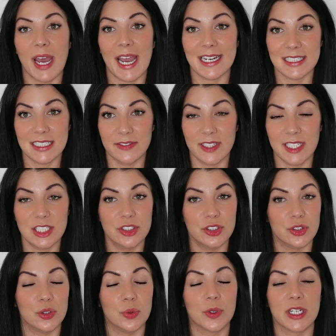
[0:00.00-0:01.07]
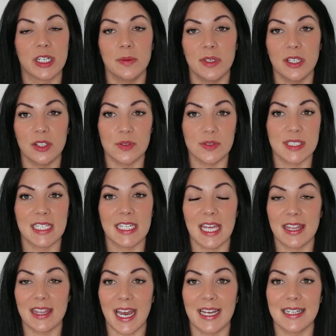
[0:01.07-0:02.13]
activity 2, we're going to be using
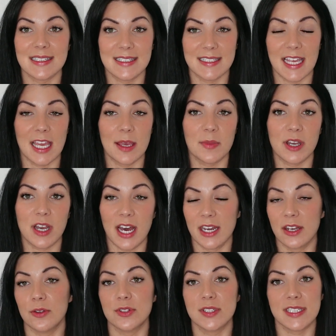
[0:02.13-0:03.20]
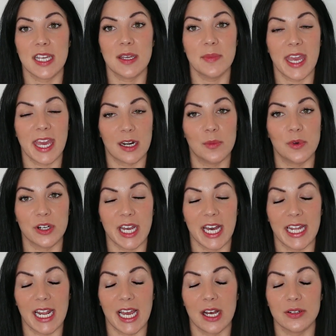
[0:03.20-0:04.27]
those same animal
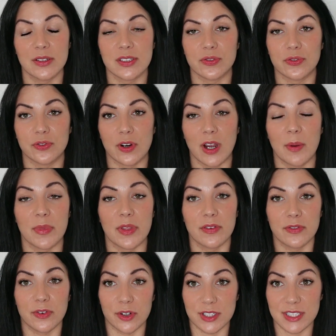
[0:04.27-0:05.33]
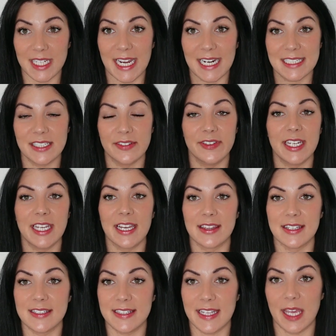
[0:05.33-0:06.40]
cutouts from the first activity and
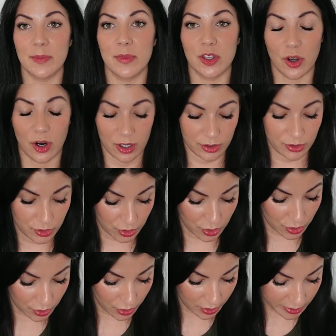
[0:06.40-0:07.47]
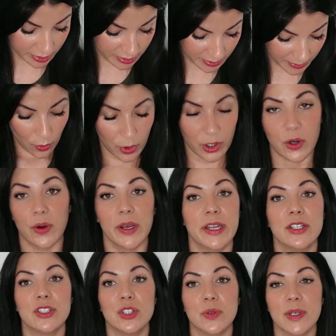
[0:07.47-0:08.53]
the same yarn circles. We're
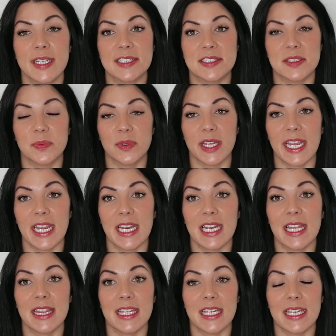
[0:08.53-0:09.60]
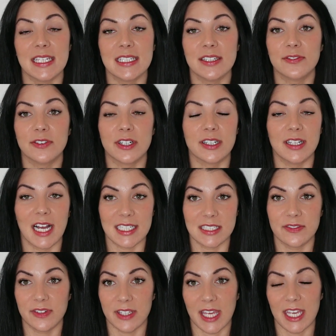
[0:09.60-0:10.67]
going to explain the different
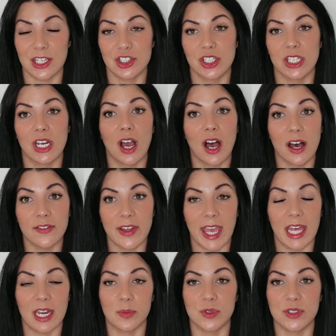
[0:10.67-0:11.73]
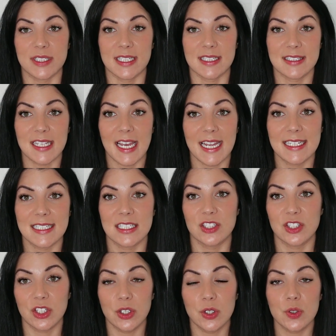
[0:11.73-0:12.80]
classification of animals that
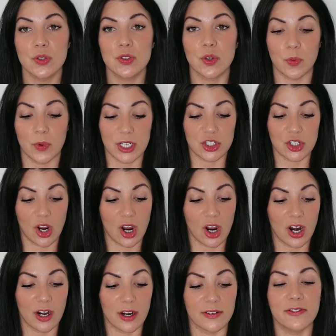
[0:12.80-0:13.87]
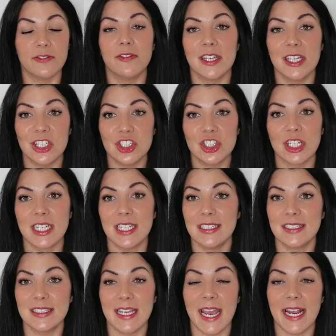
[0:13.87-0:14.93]
scientists use, which are fish,
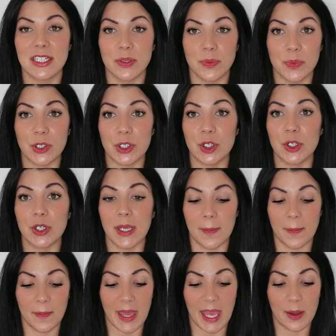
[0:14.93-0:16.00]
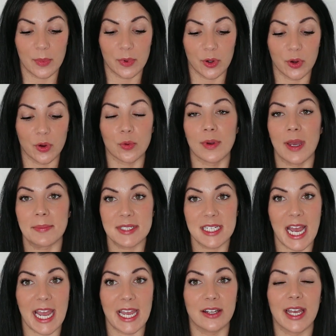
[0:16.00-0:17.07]
insect, bird, mammal,
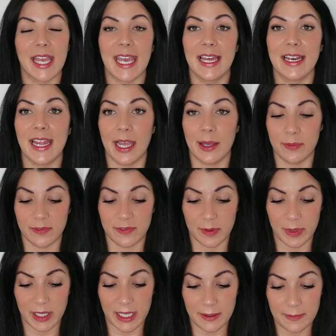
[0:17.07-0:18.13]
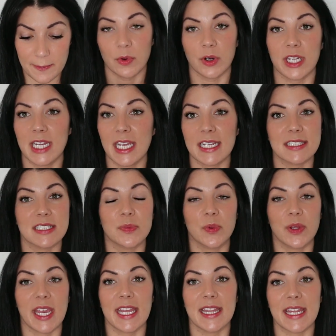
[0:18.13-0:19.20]
reptile, and amphibian. We're going to
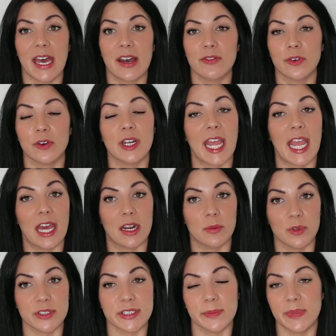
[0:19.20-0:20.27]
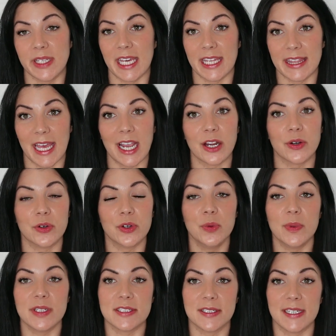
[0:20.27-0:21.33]
explain that for an animal to be in that group,
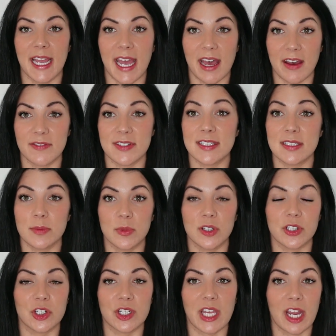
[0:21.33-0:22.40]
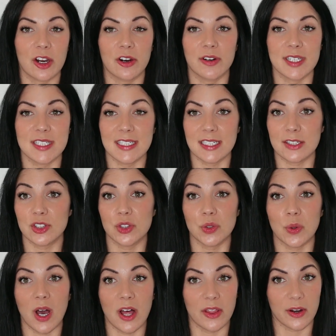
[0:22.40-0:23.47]
it's going to have similar characteristics to
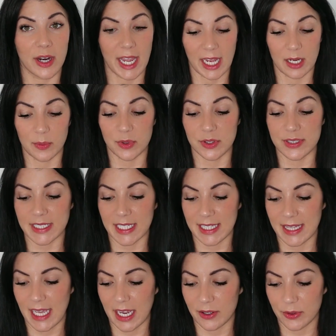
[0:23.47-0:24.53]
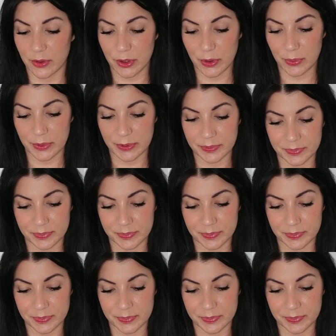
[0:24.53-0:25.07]
other animals in that group.